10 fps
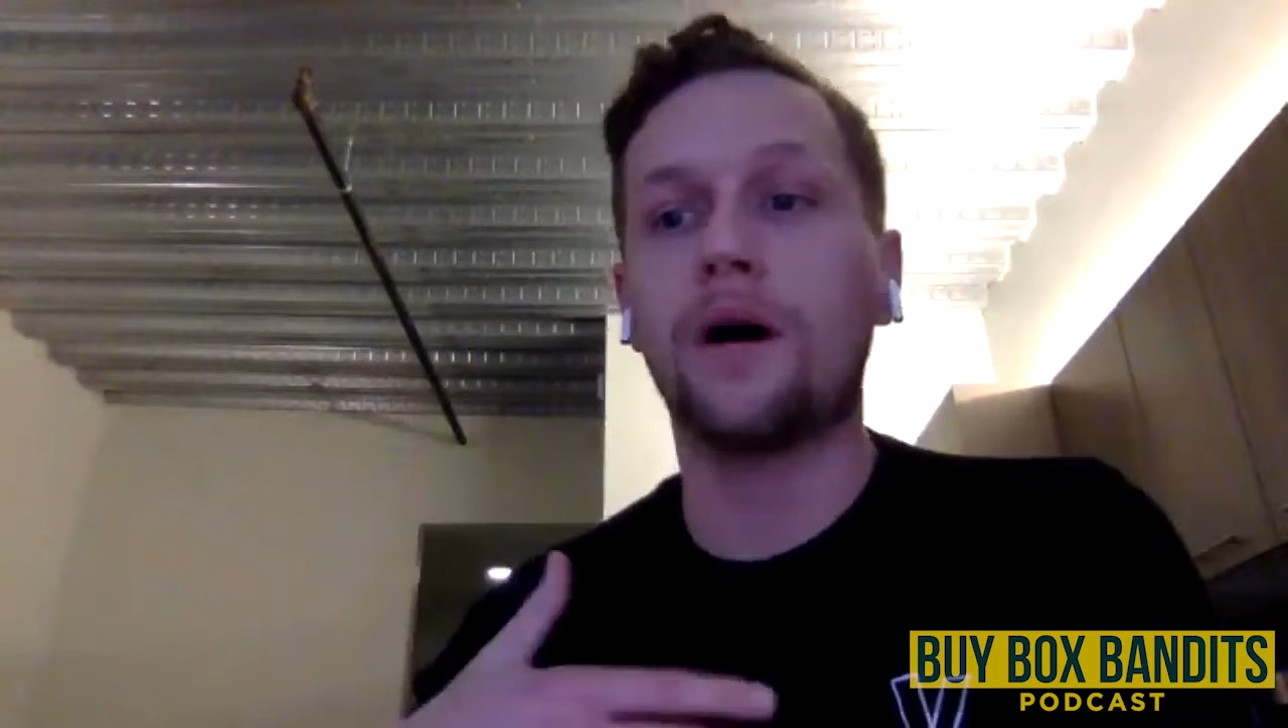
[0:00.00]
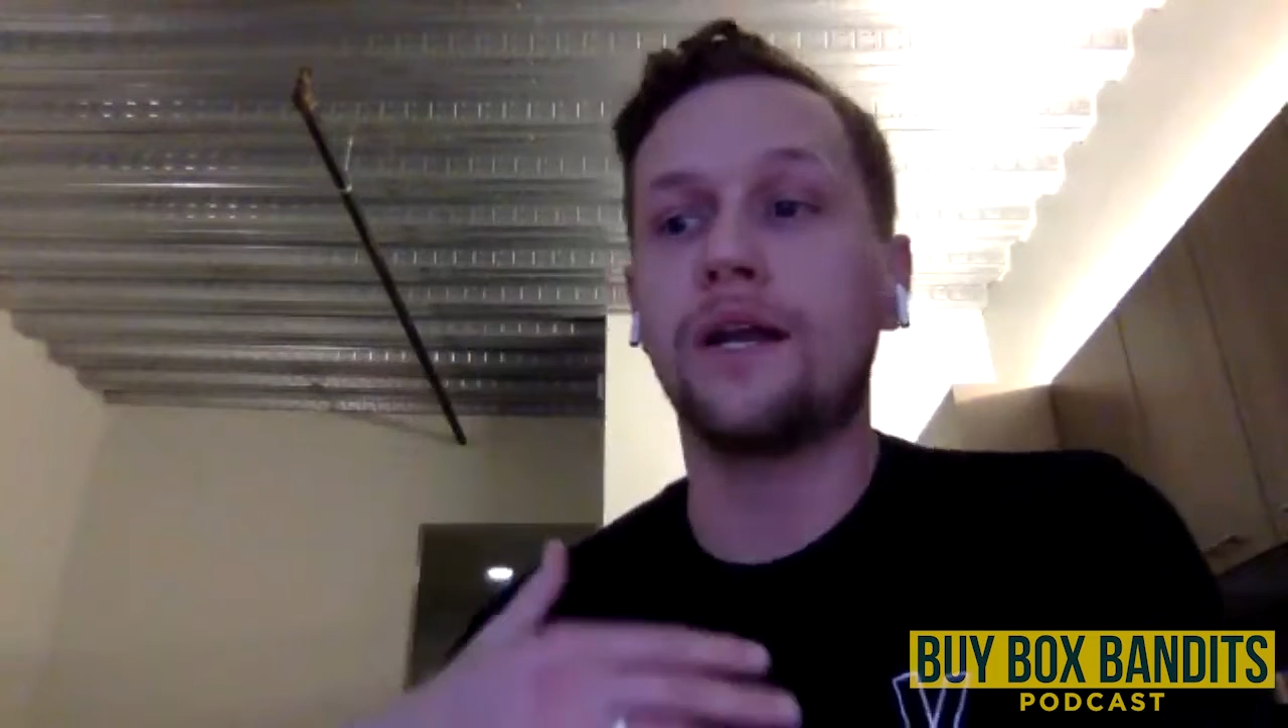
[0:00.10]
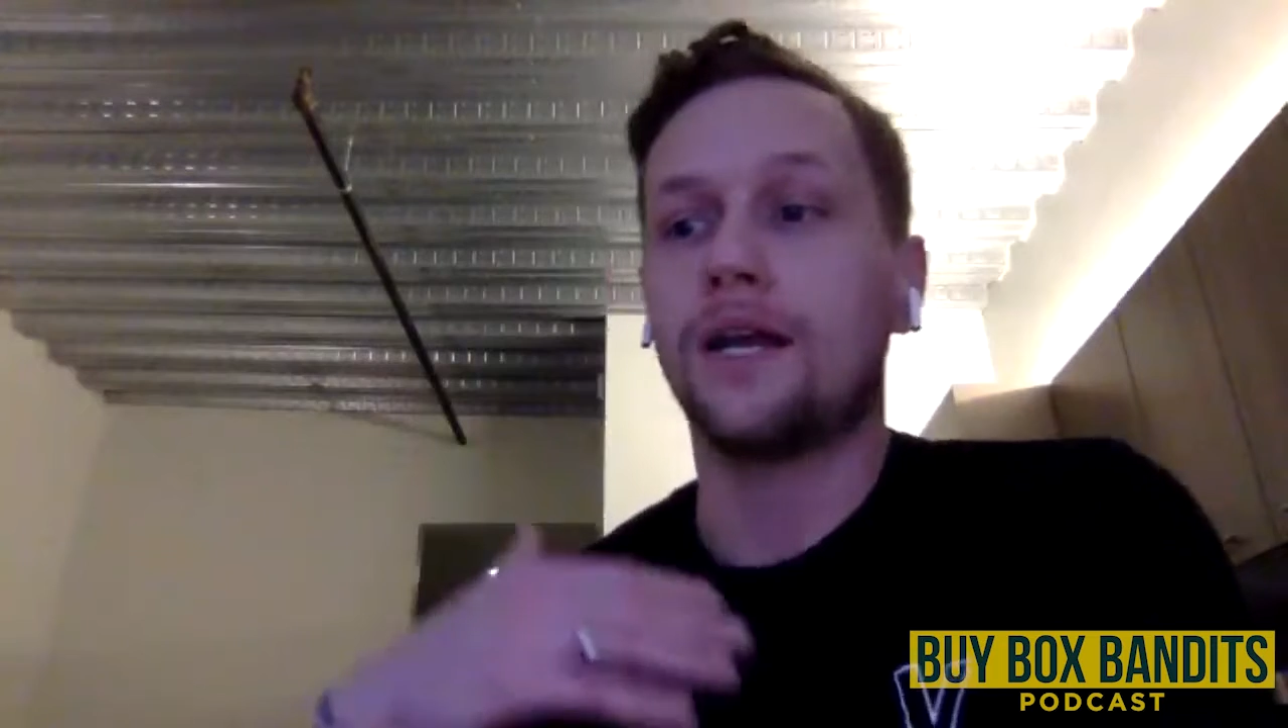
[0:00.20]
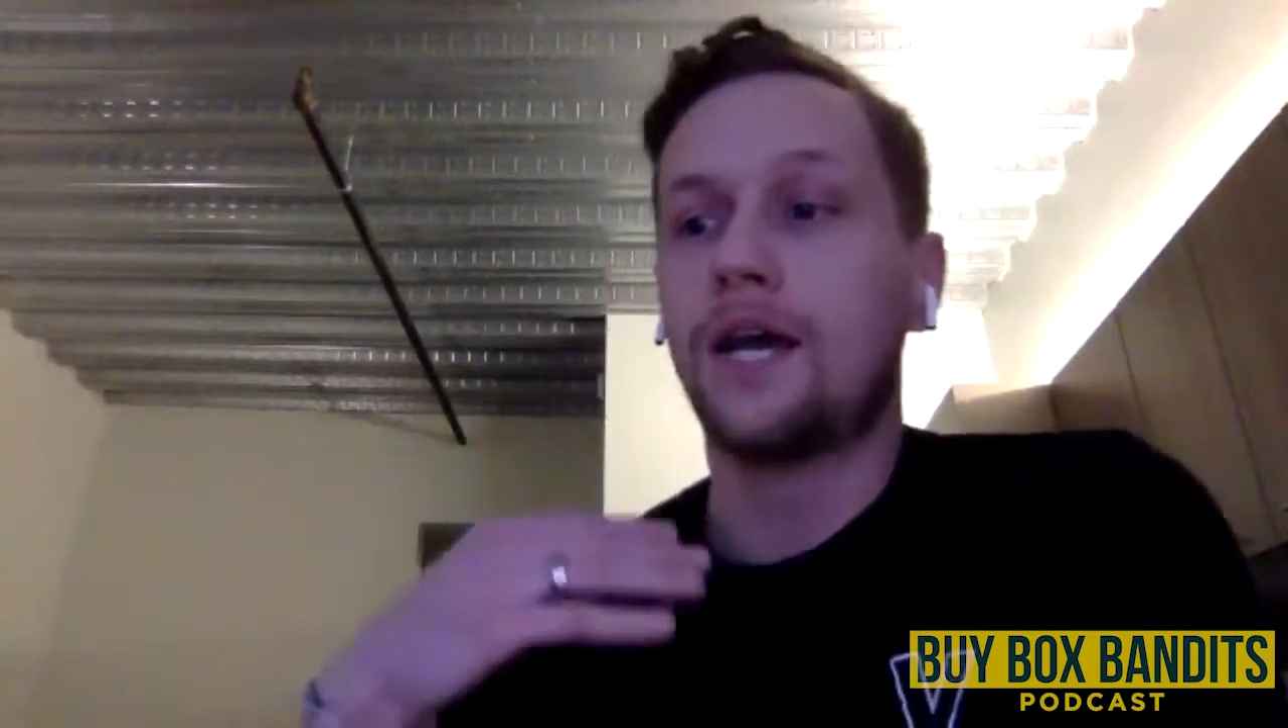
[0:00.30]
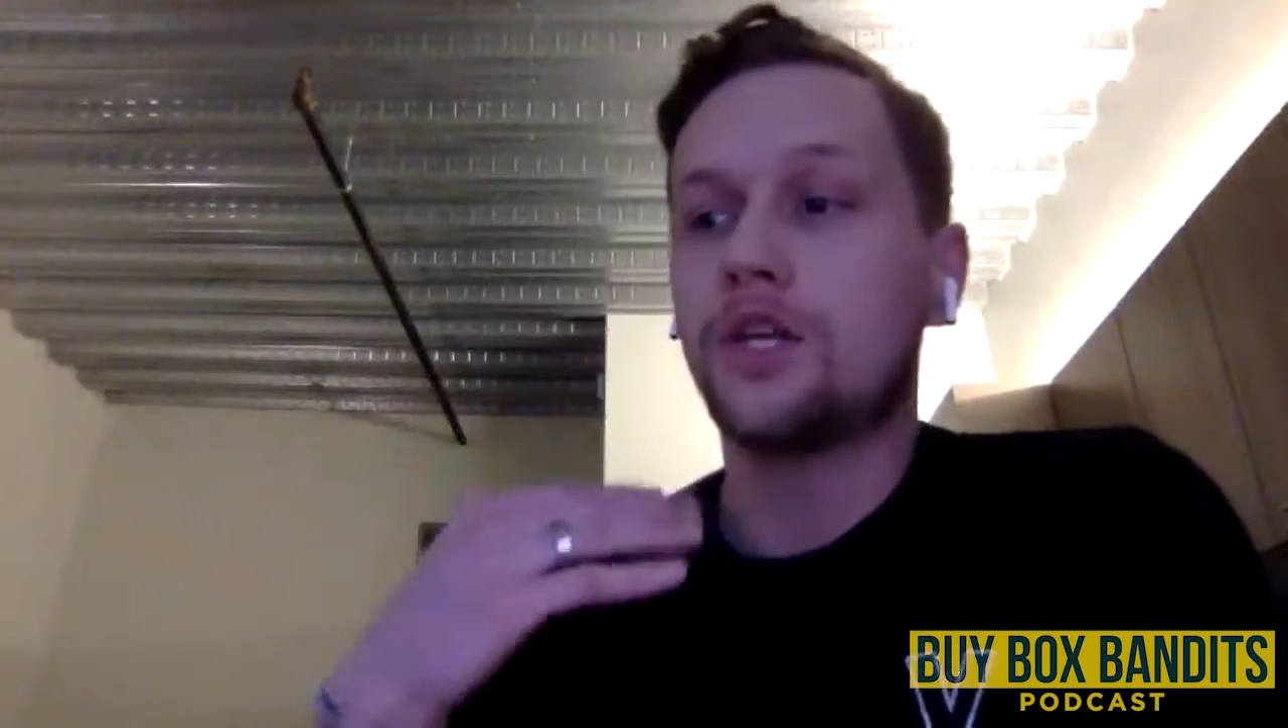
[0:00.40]

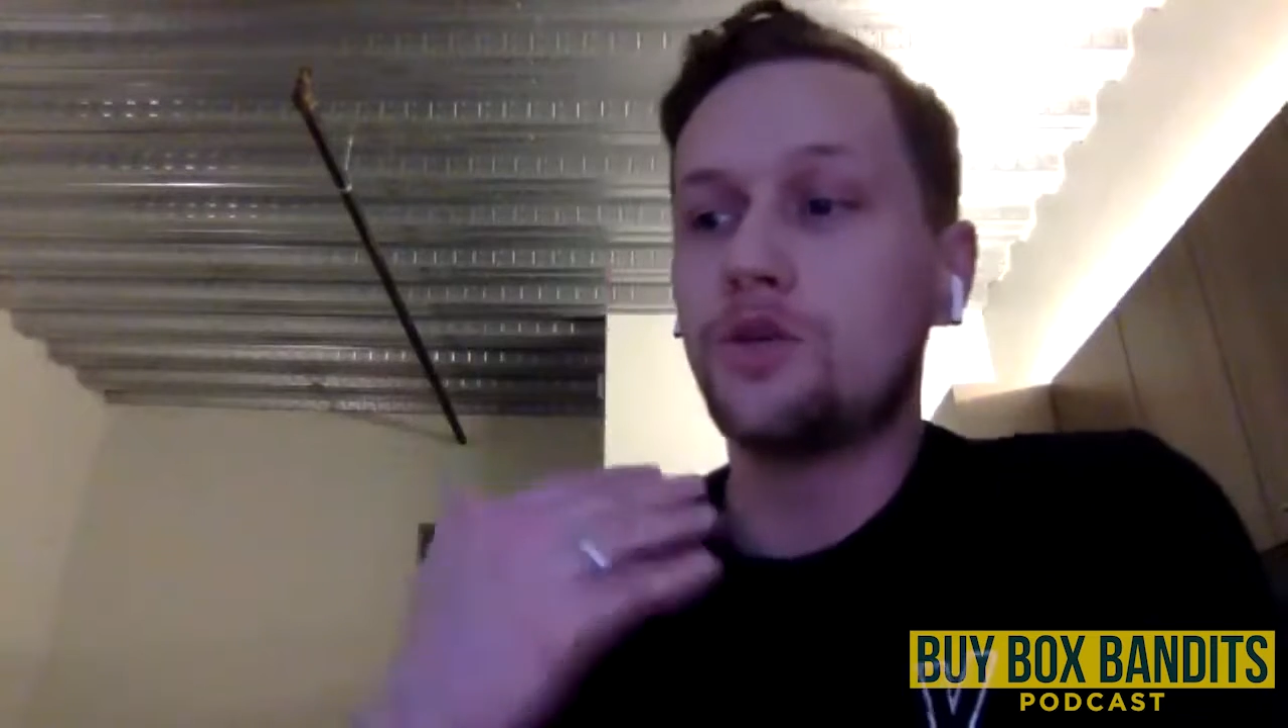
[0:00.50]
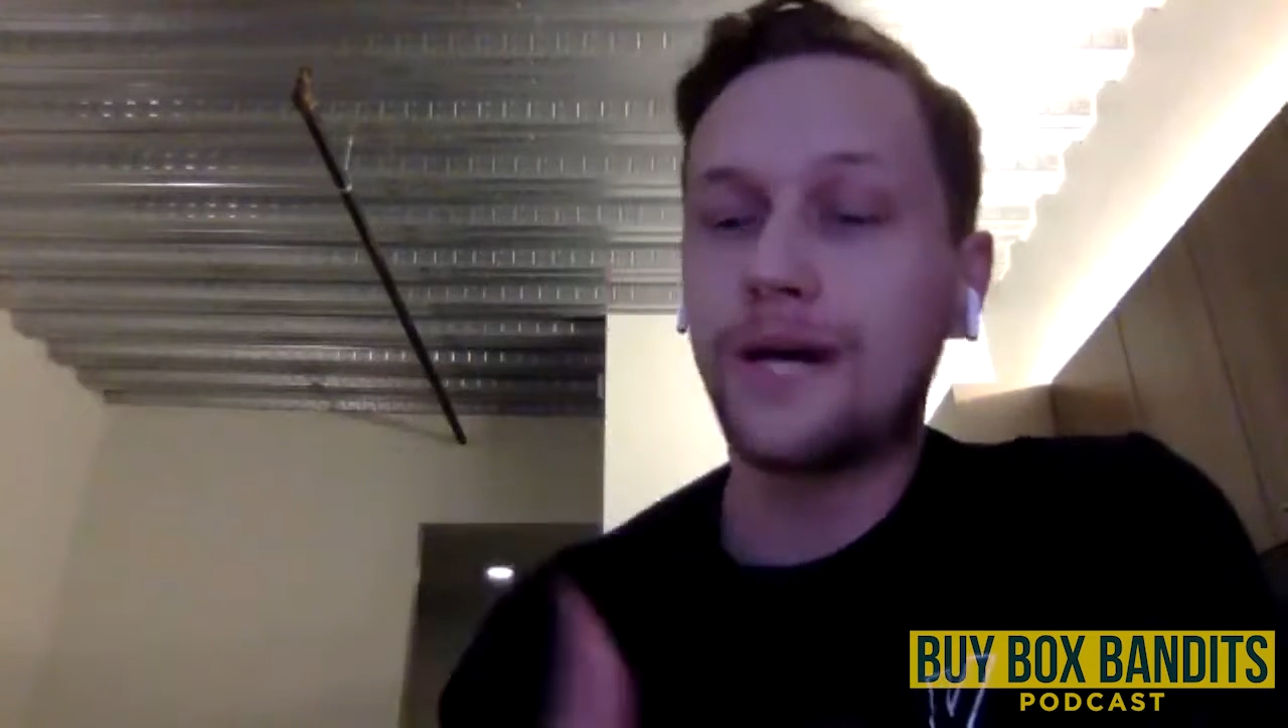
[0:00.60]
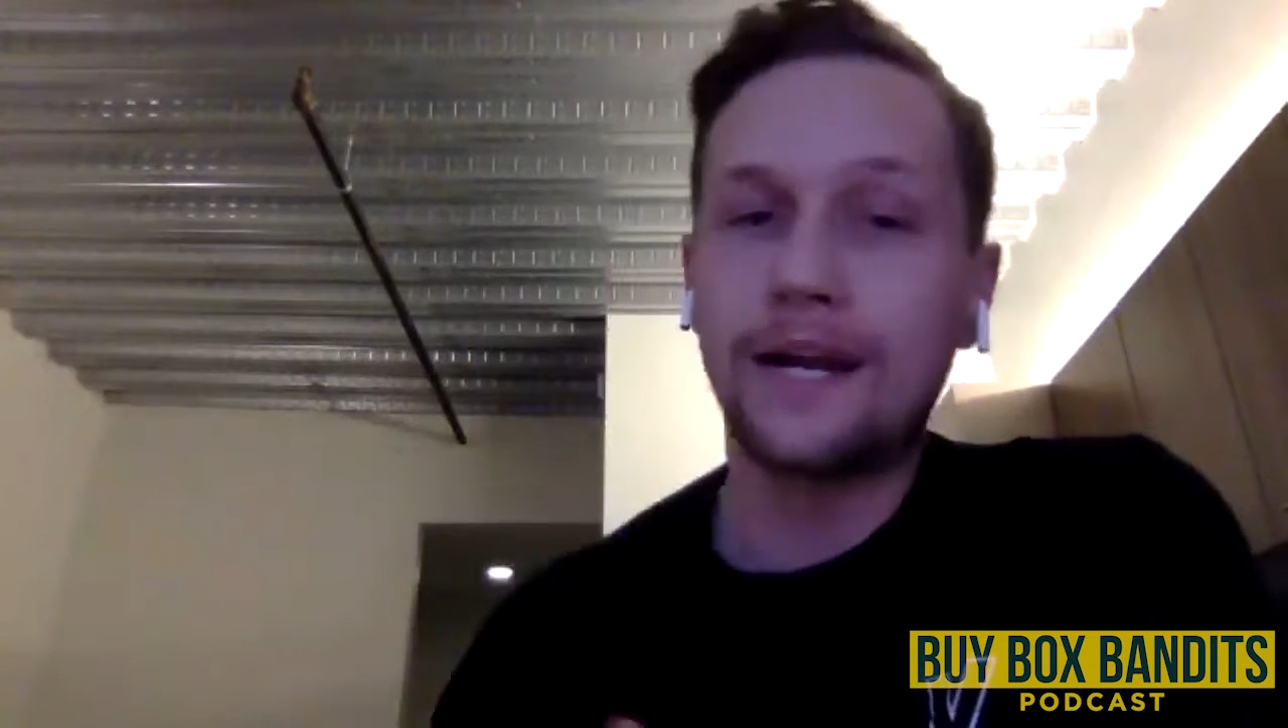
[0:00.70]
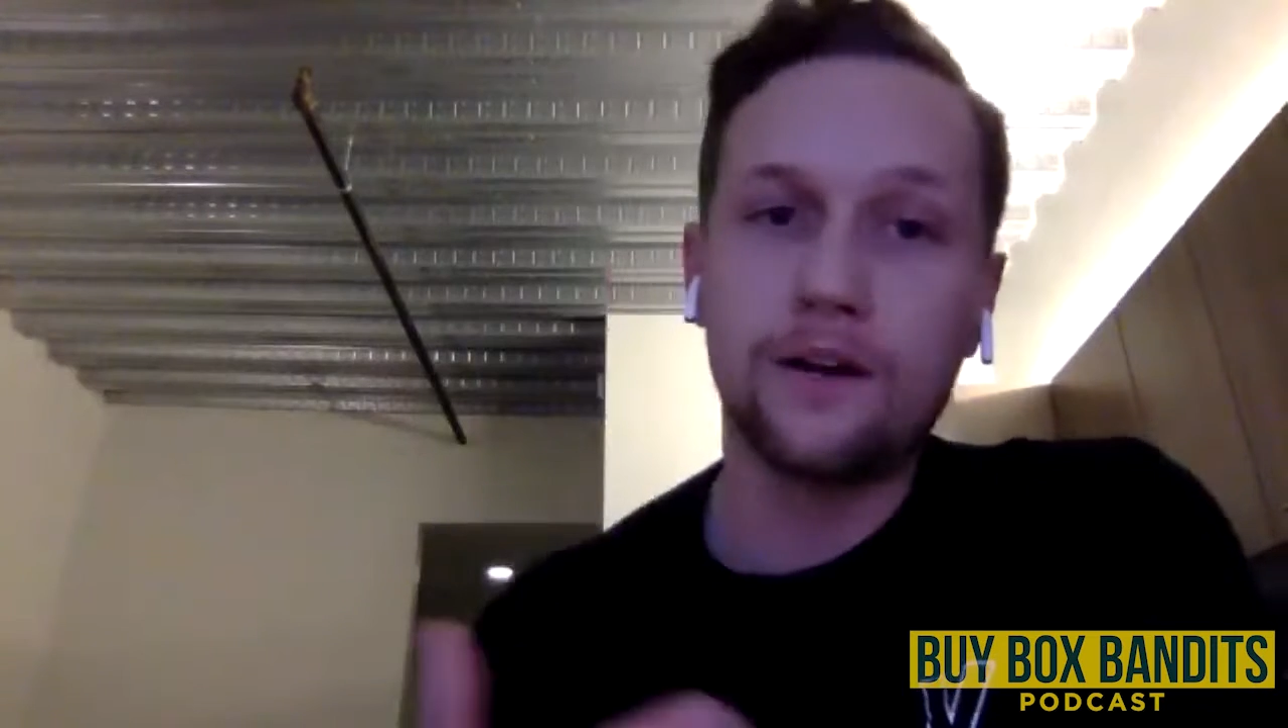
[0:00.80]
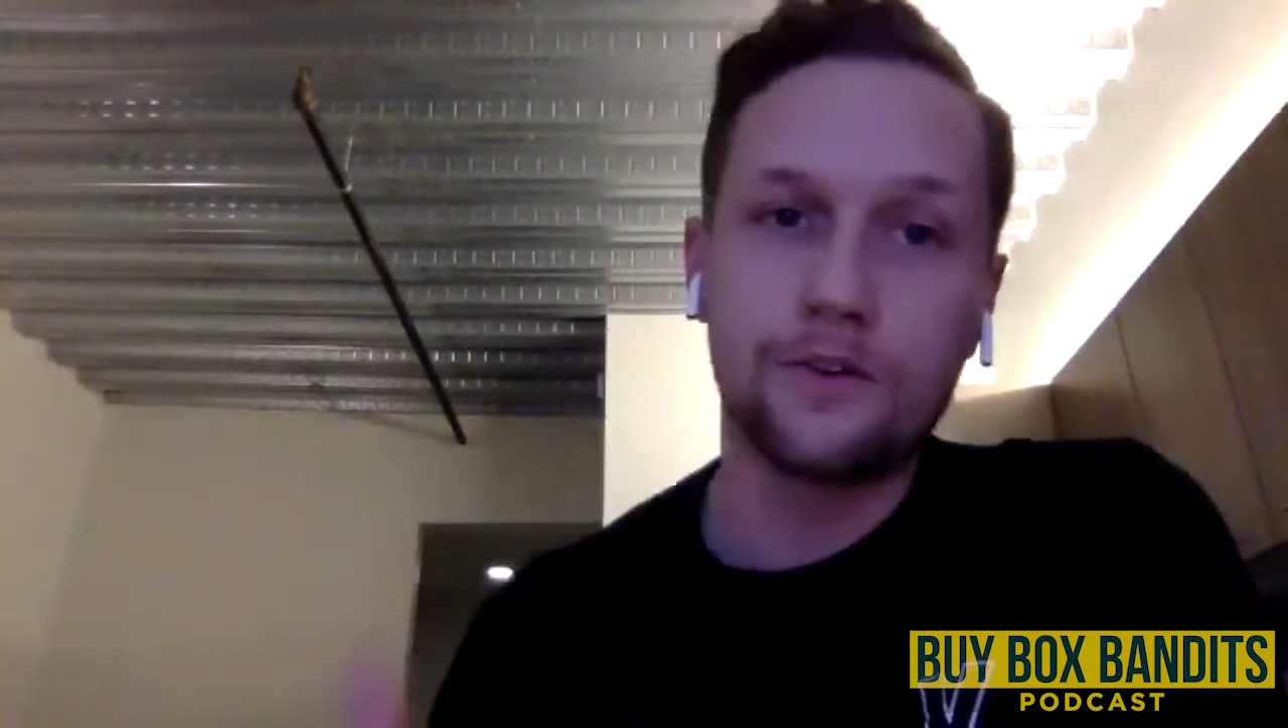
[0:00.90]
but you got to